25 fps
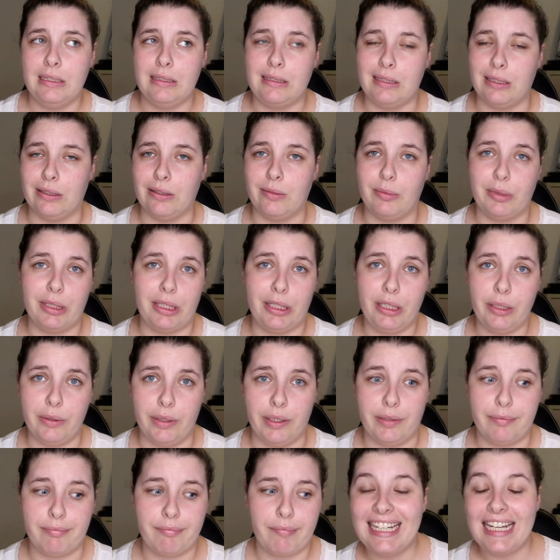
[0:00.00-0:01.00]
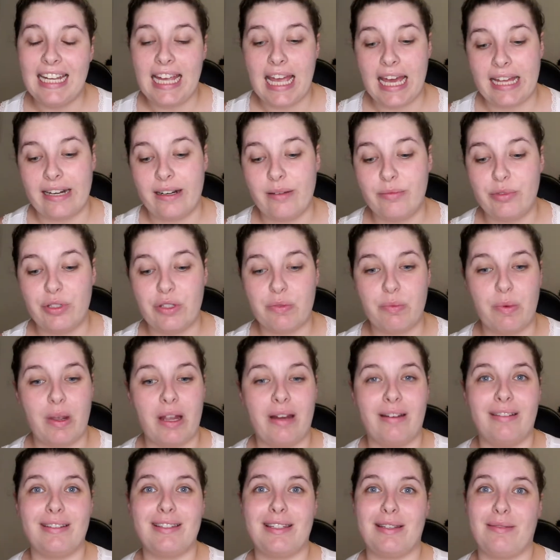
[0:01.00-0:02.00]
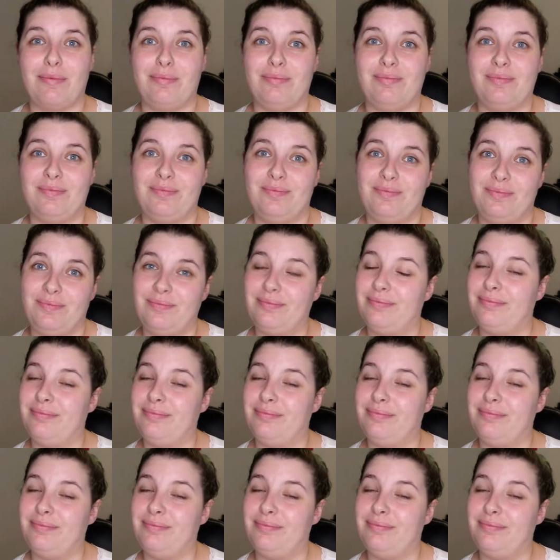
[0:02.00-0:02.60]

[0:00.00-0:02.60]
So I'm gonna do it. I'm just wearing some